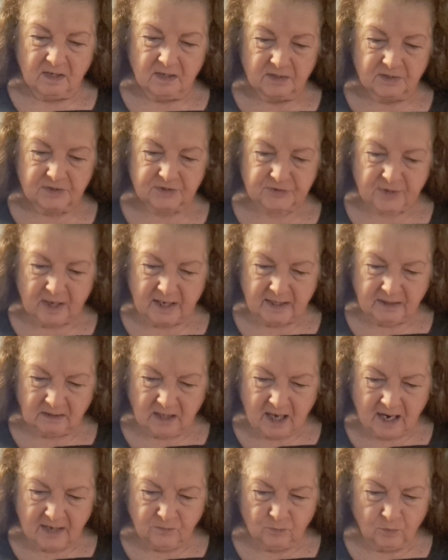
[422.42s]
straight
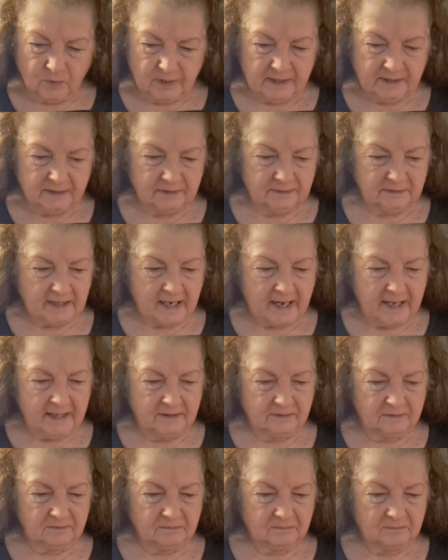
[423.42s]
line wind,
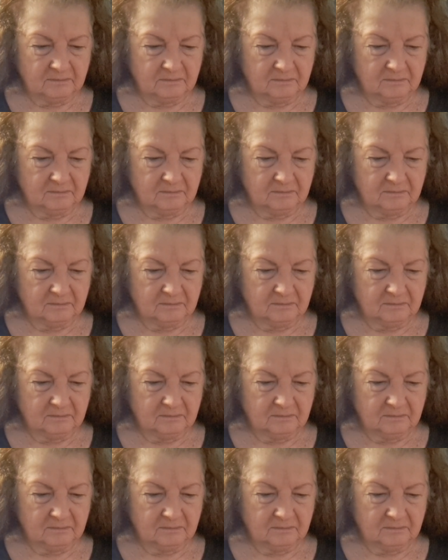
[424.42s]
and